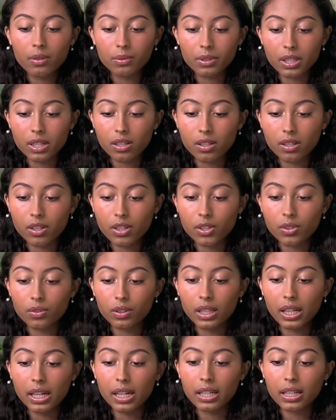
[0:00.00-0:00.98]
research
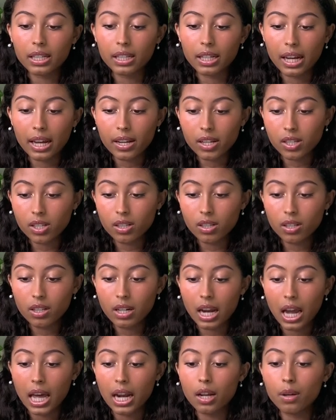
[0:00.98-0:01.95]
relating to cancer
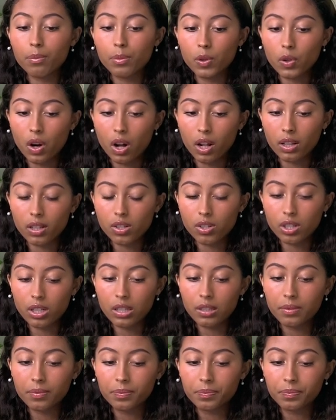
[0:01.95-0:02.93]
and
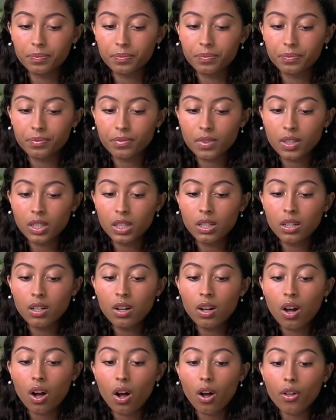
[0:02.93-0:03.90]
immunology.
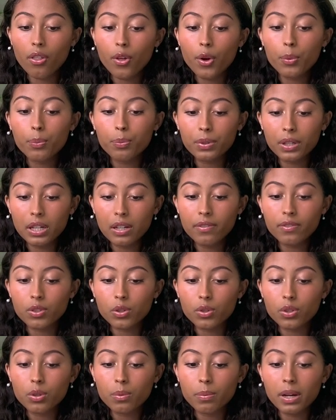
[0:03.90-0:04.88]
Although brief
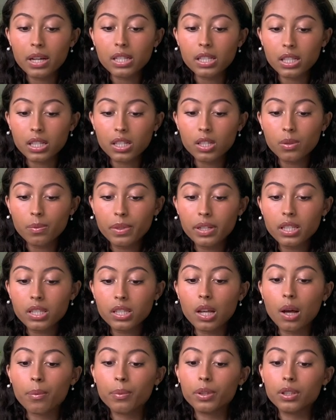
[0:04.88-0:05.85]
due to my 6-week
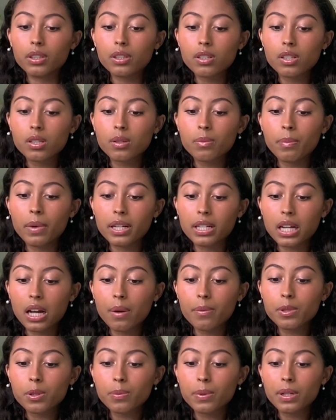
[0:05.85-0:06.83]
summers, my time
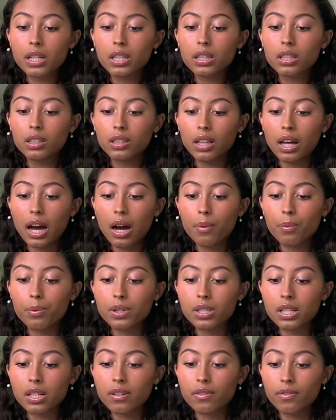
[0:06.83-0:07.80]
spent at the lab
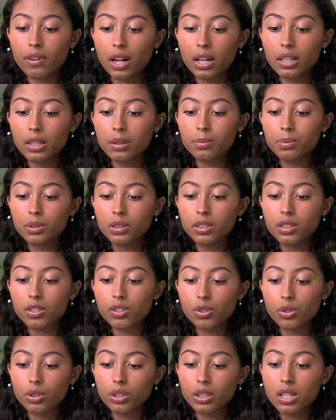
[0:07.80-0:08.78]
was invaluable and
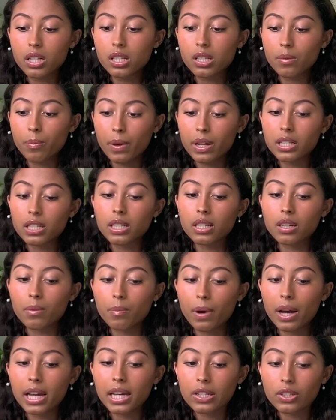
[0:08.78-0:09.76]
truly cemented in
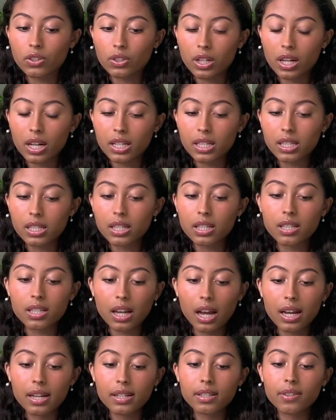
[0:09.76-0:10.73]
my interest in
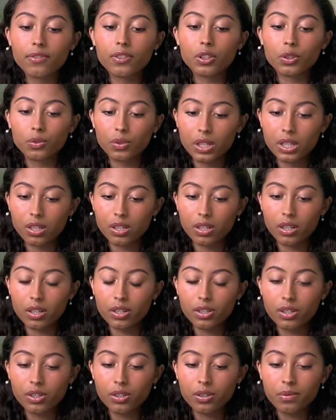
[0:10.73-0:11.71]
scientific
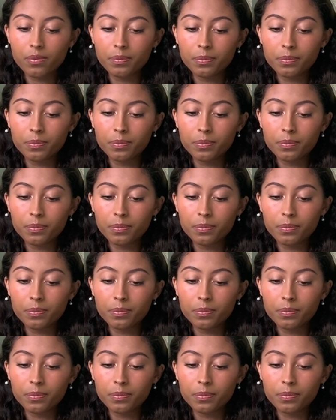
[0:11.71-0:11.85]
research.